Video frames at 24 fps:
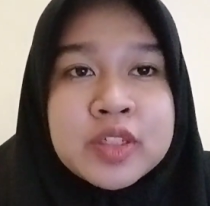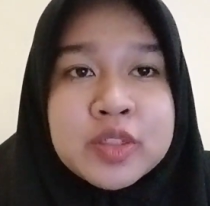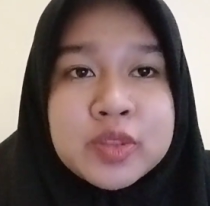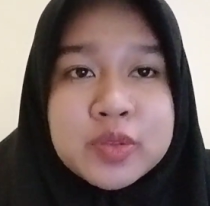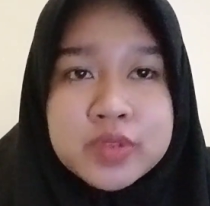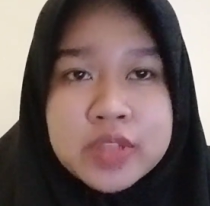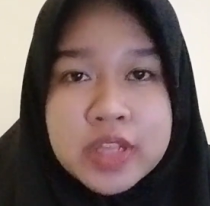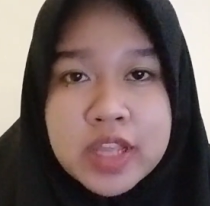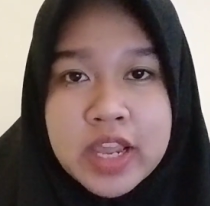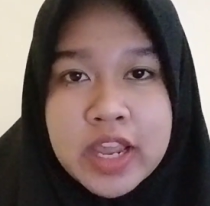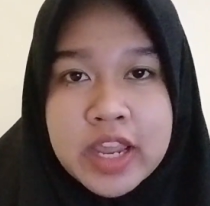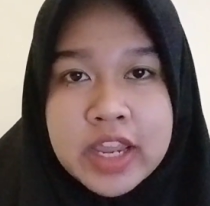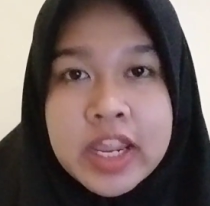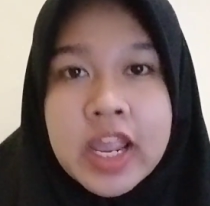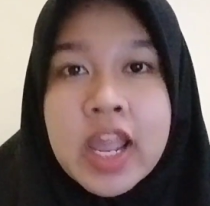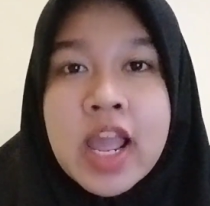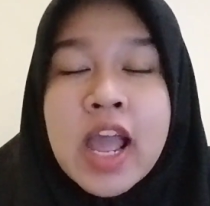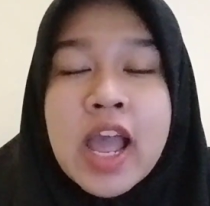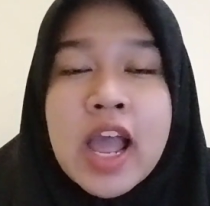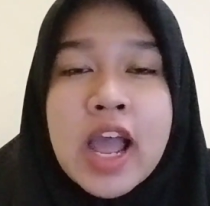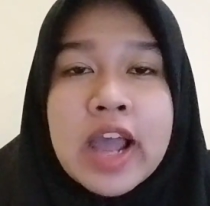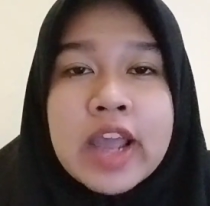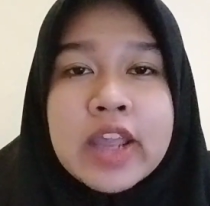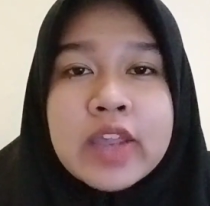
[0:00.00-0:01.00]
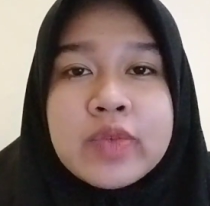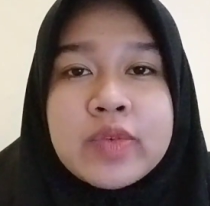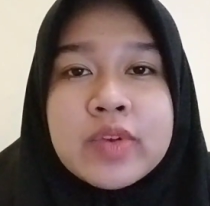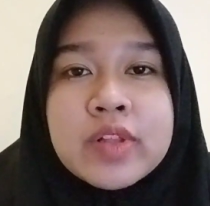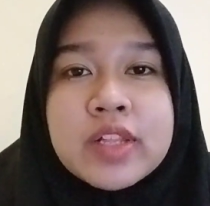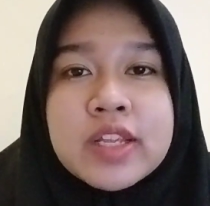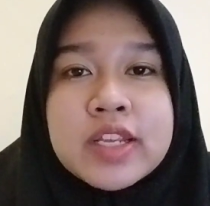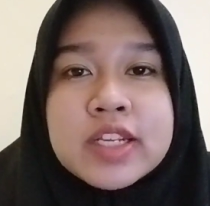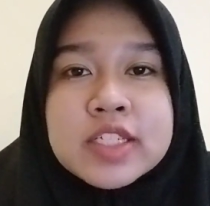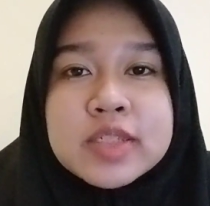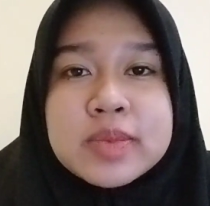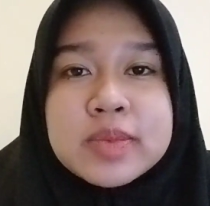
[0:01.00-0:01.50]
Today, I
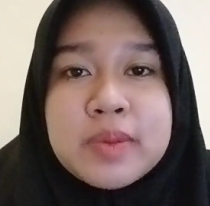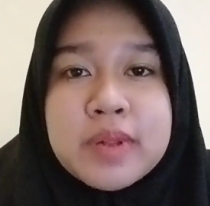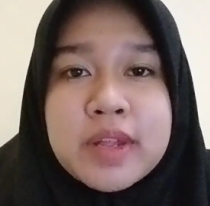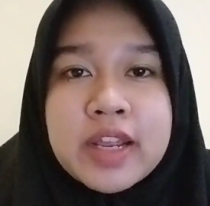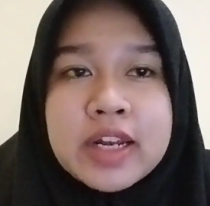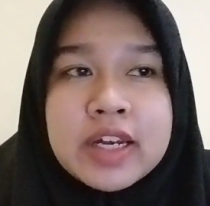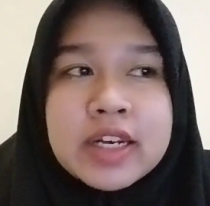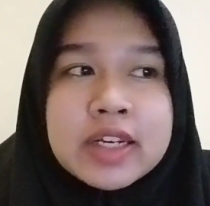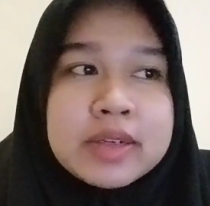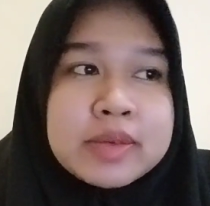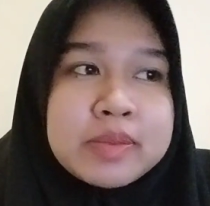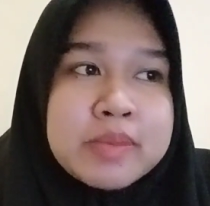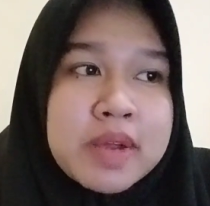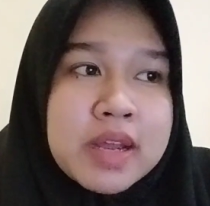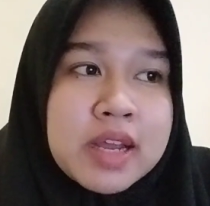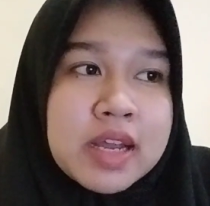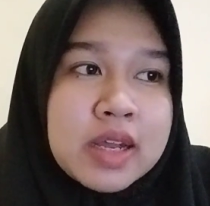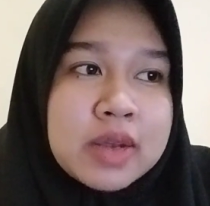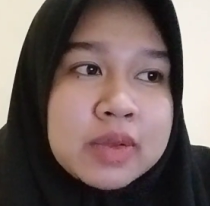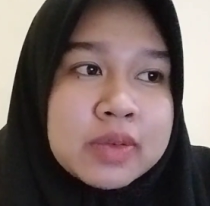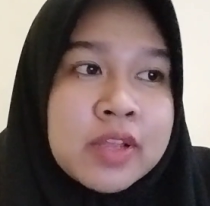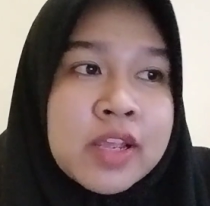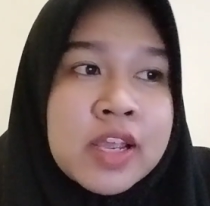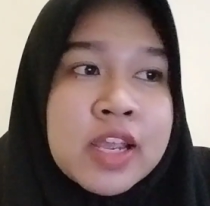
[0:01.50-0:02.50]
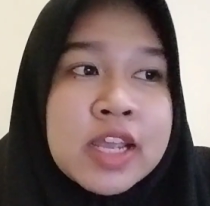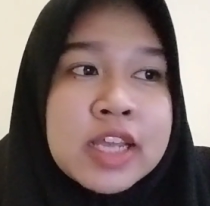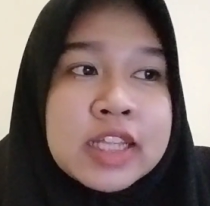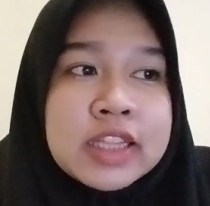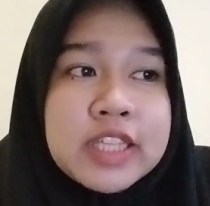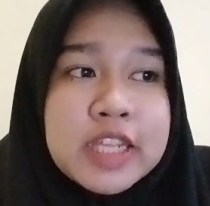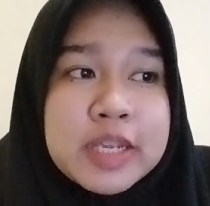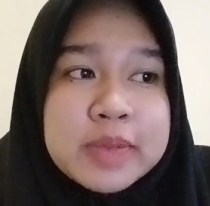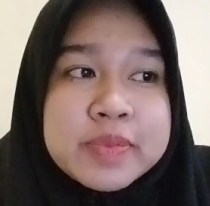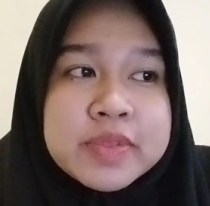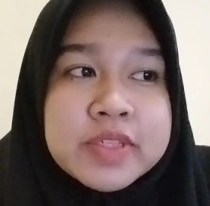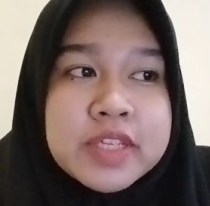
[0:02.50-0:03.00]
will explain about
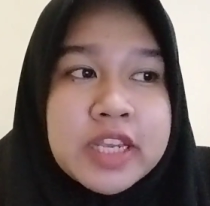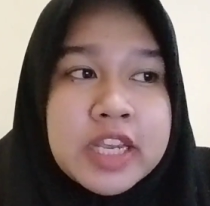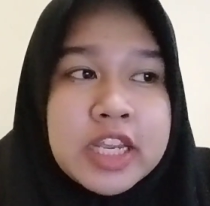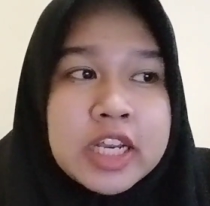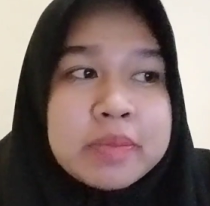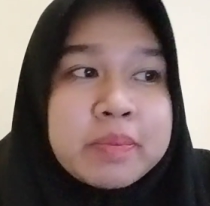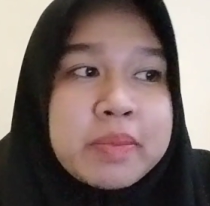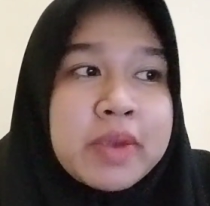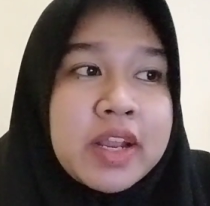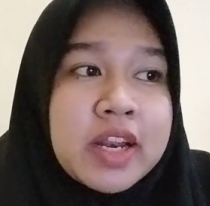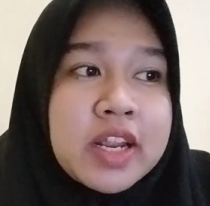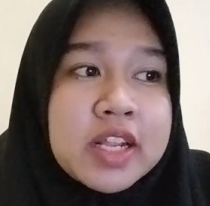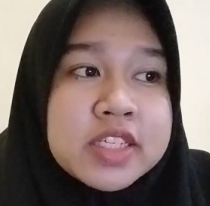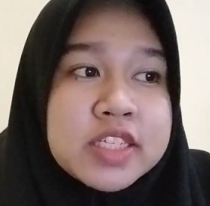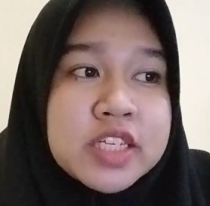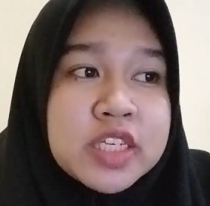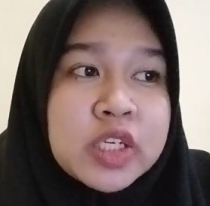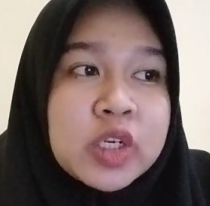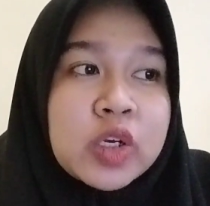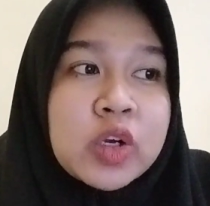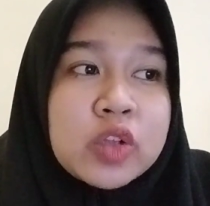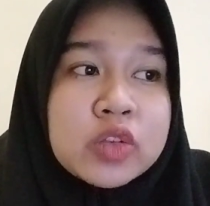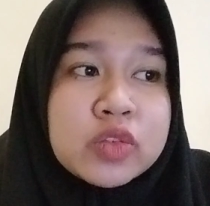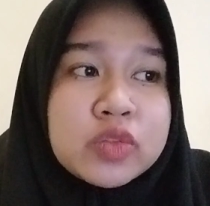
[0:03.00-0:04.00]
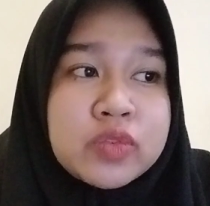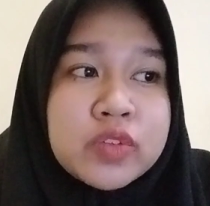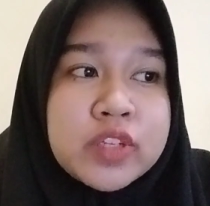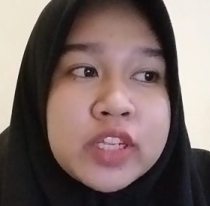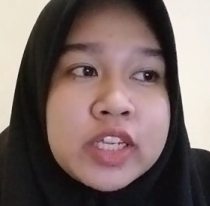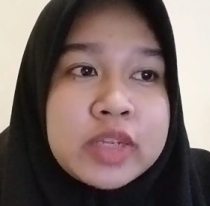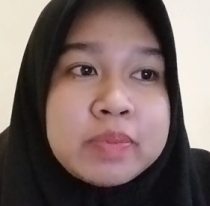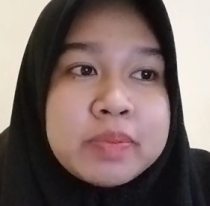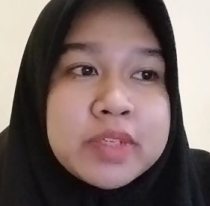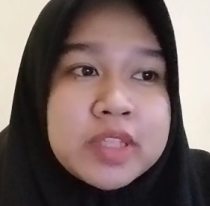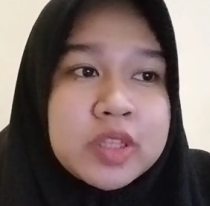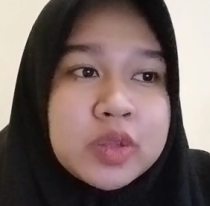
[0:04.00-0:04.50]
tips in managing
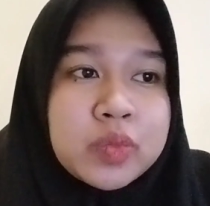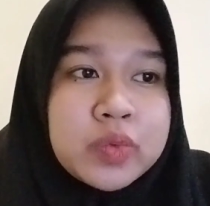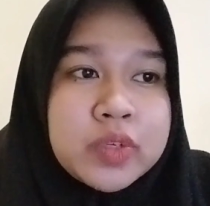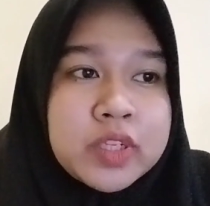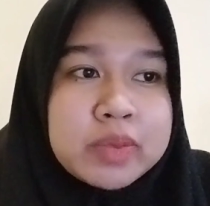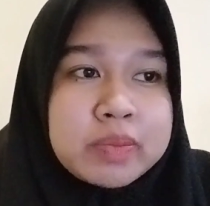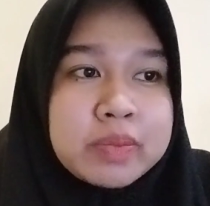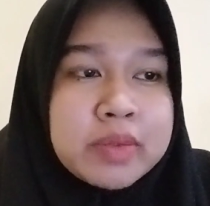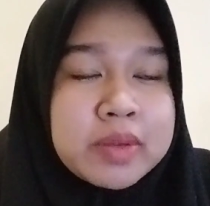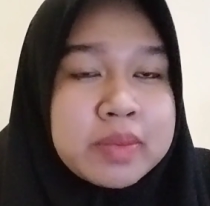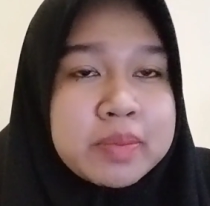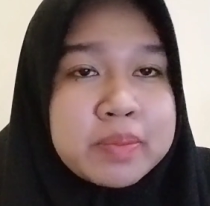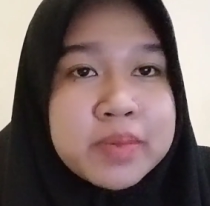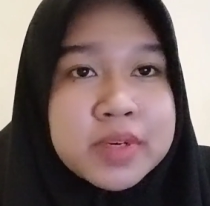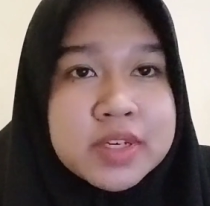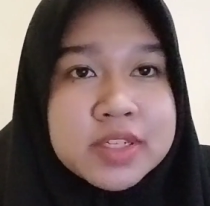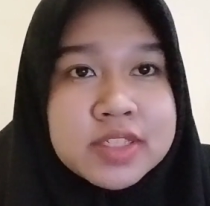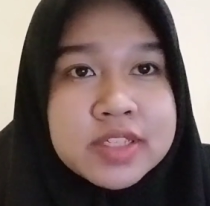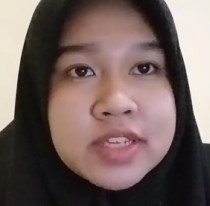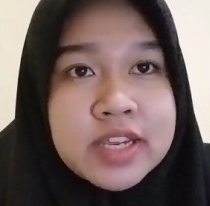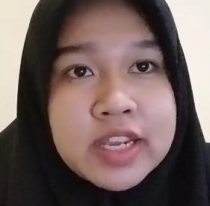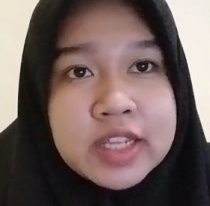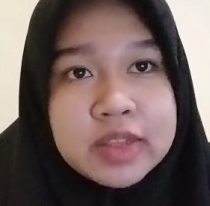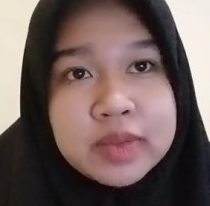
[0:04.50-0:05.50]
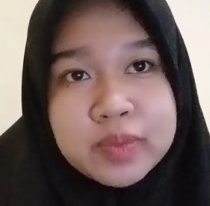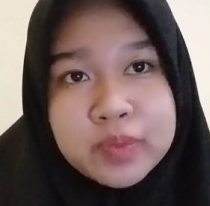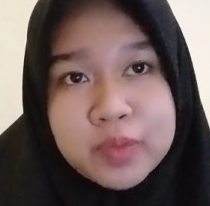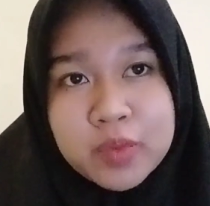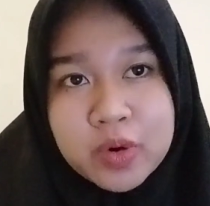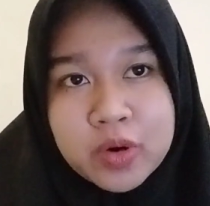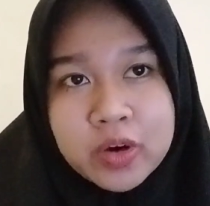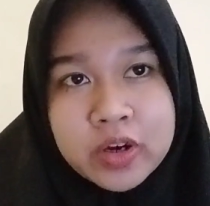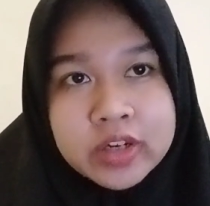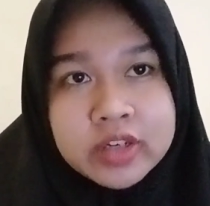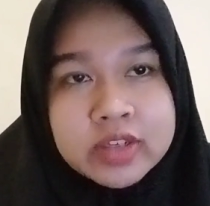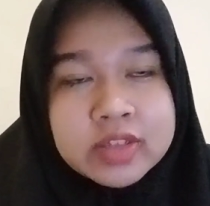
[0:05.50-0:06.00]
conflict between members at
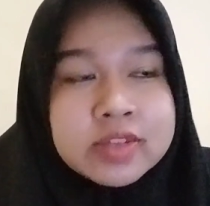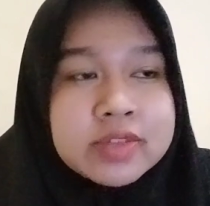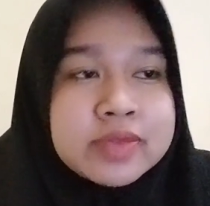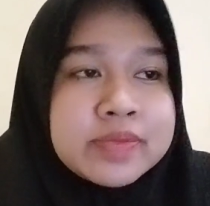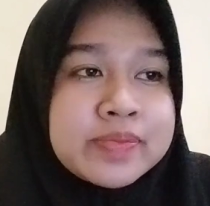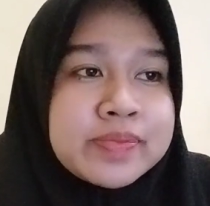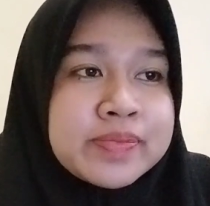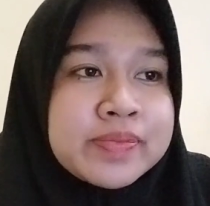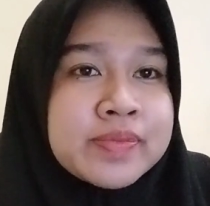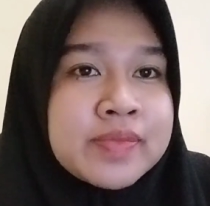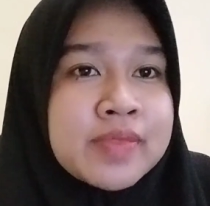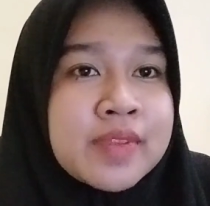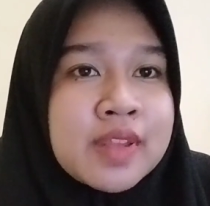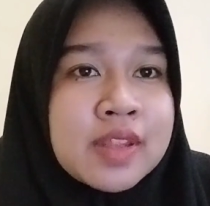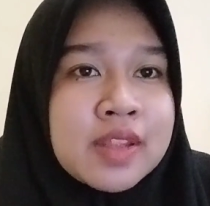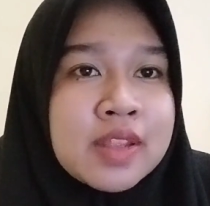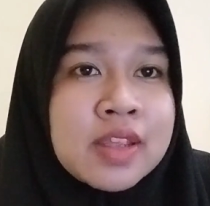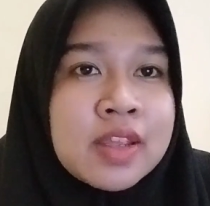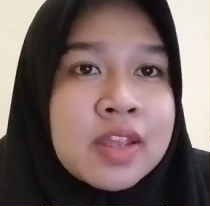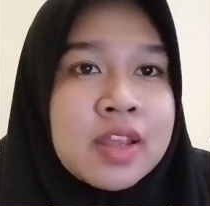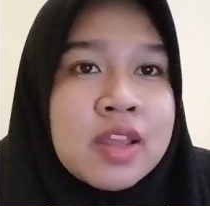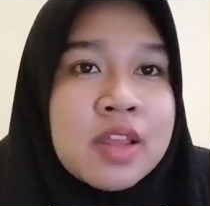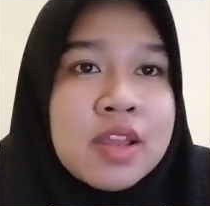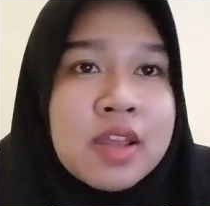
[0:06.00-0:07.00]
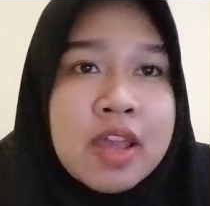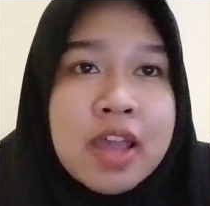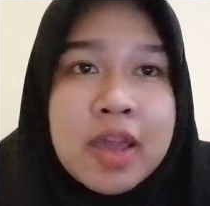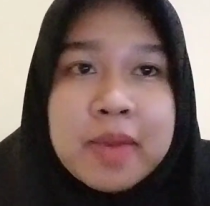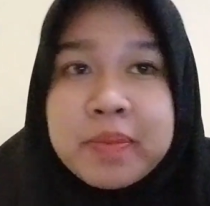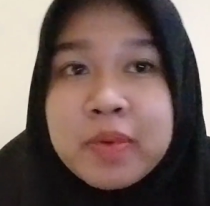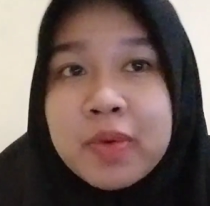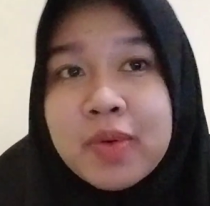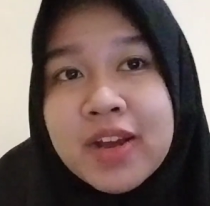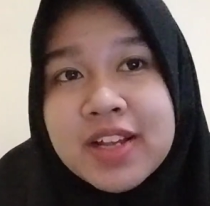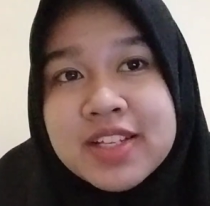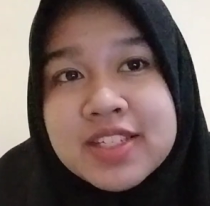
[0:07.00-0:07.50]
work.
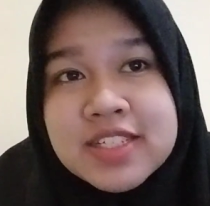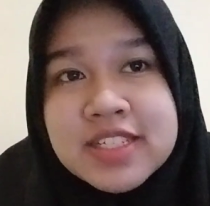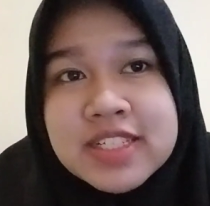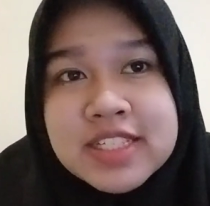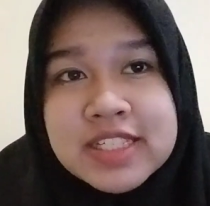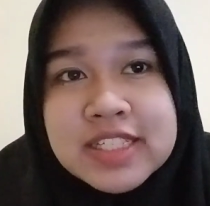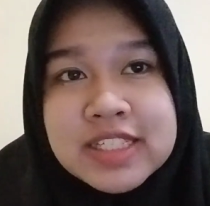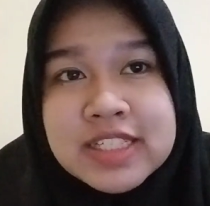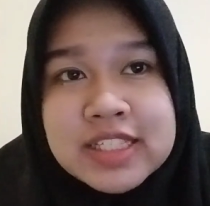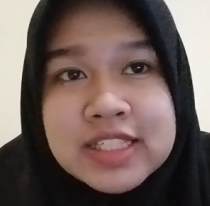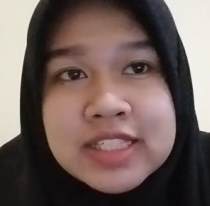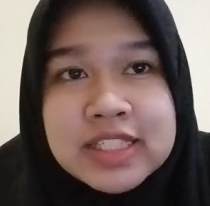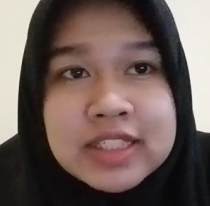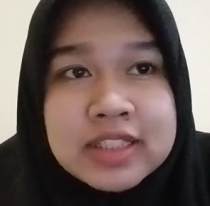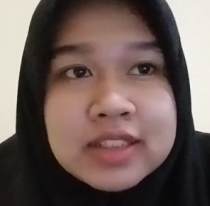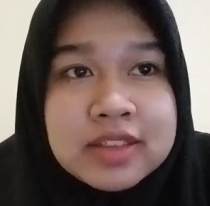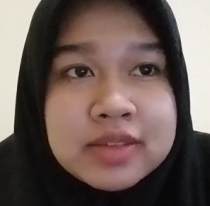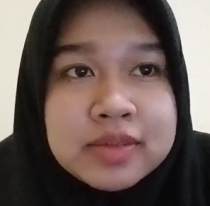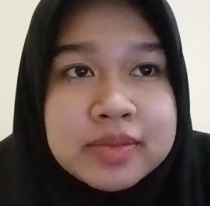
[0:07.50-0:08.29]
Happy watching!